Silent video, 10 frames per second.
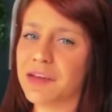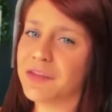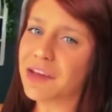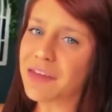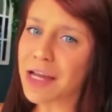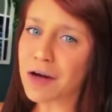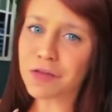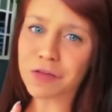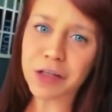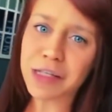If giving
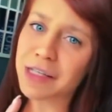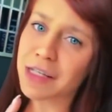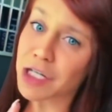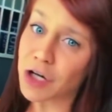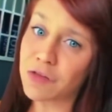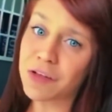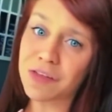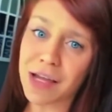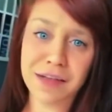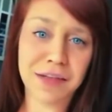out free
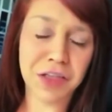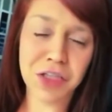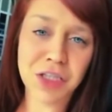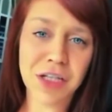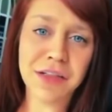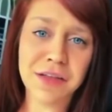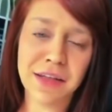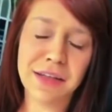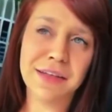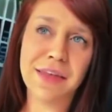COVID vaccine
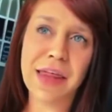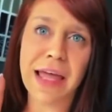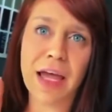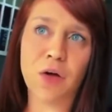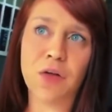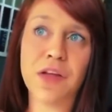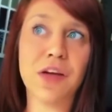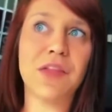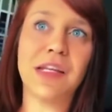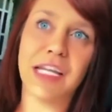shots is the health
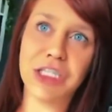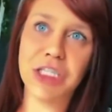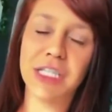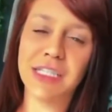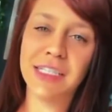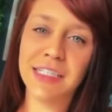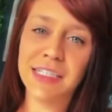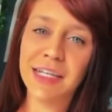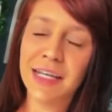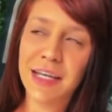of the nation,
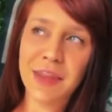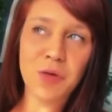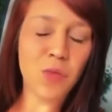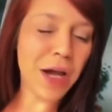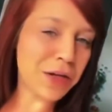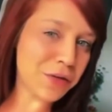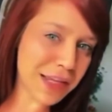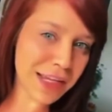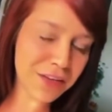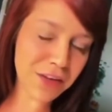then why
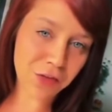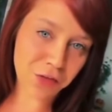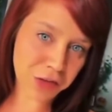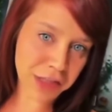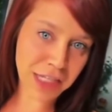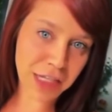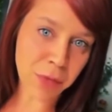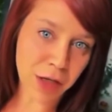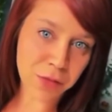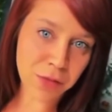don't they give out free
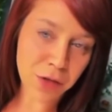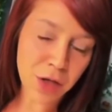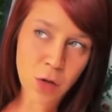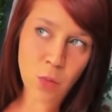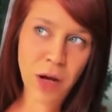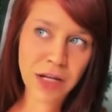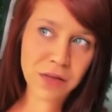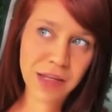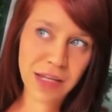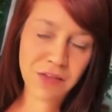chemo? Why
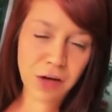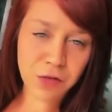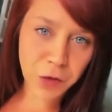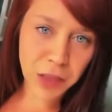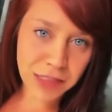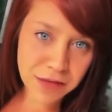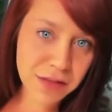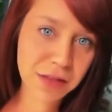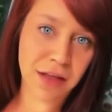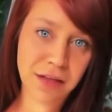don't they give out free
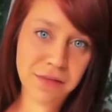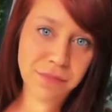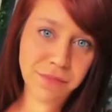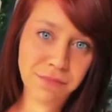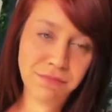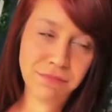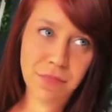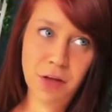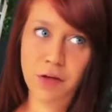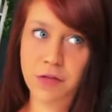insulin?
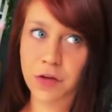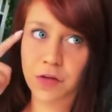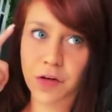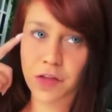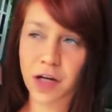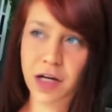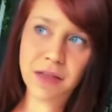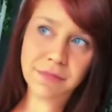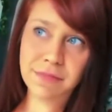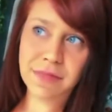Food for
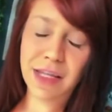thought.